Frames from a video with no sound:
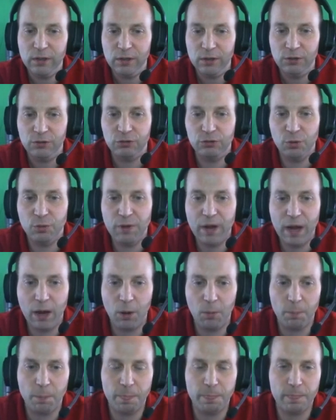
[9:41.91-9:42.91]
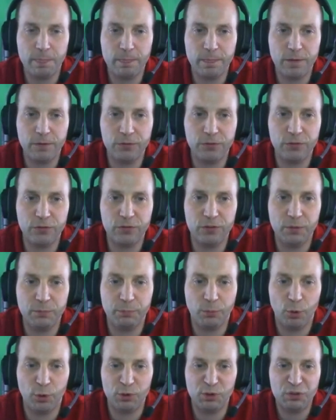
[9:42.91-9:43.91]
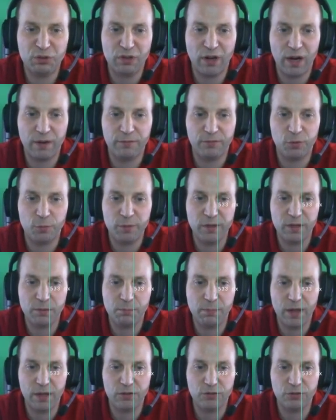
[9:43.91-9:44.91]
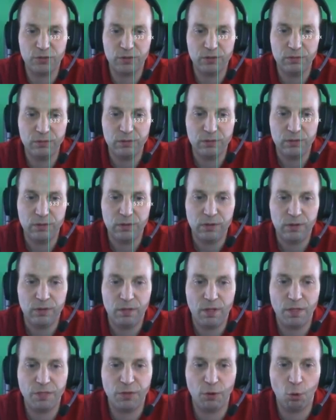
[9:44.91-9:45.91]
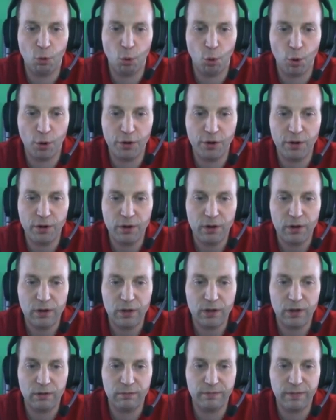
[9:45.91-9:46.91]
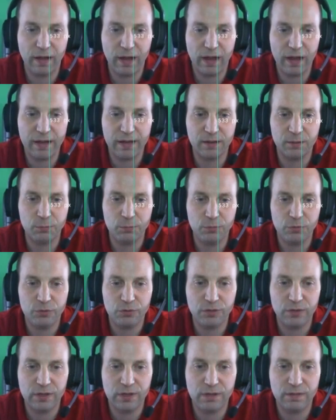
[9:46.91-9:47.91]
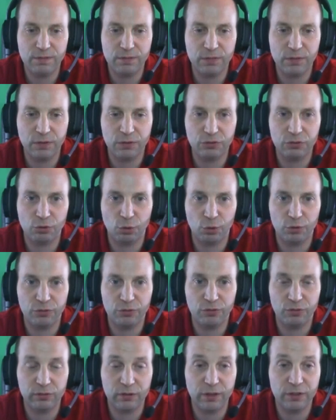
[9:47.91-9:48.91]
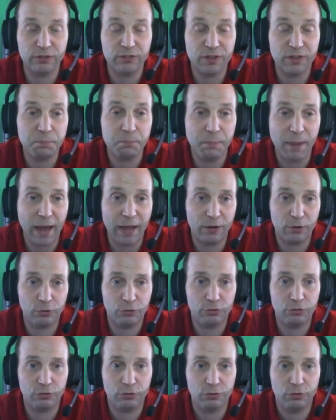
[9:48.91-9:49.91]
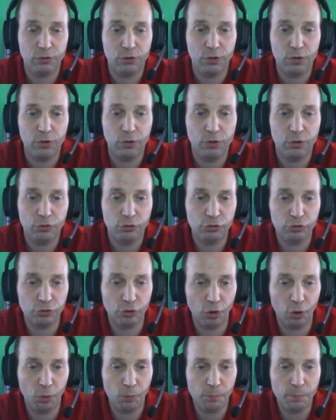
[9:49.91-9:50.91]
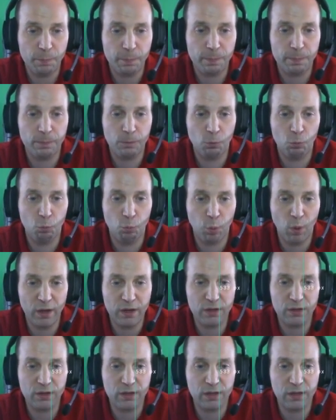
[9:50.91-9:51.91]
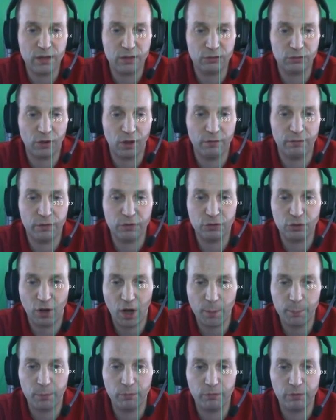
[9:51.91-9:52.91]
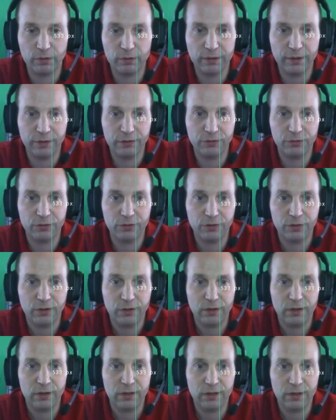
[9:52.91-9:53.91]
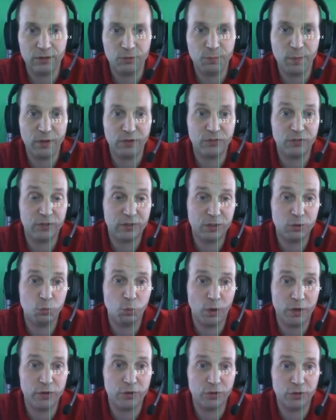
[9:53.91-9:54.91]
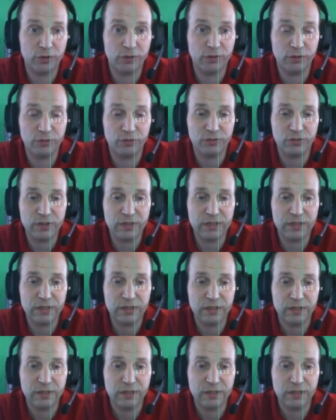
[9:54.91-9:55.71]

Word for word: So now this is an important time for me to mention that the order of the items in the sources list, it matters. So what is on the top of the list is basically what you're going to see